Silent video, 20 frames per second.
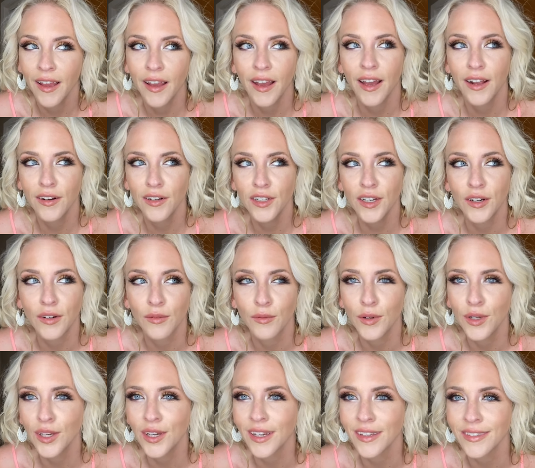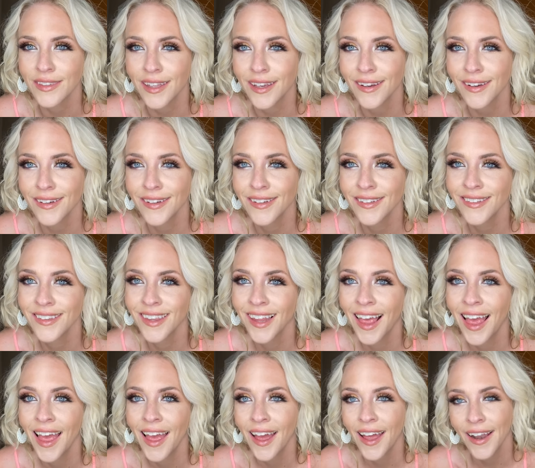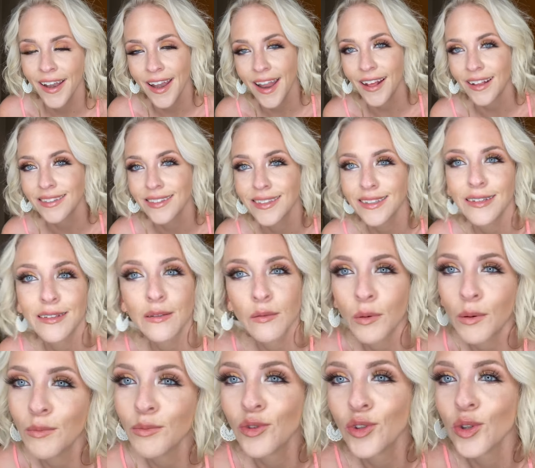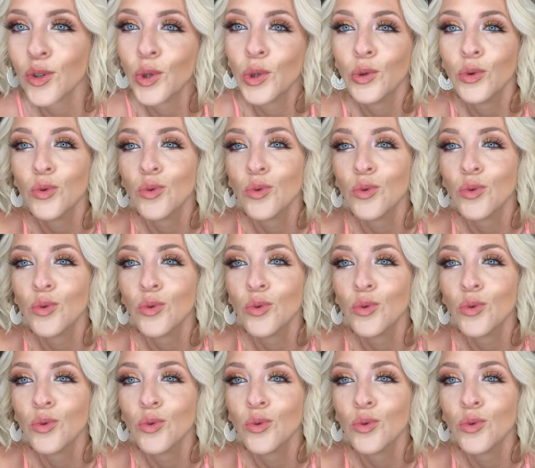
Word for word: I don't know. What do you guys think? Next swimsuit.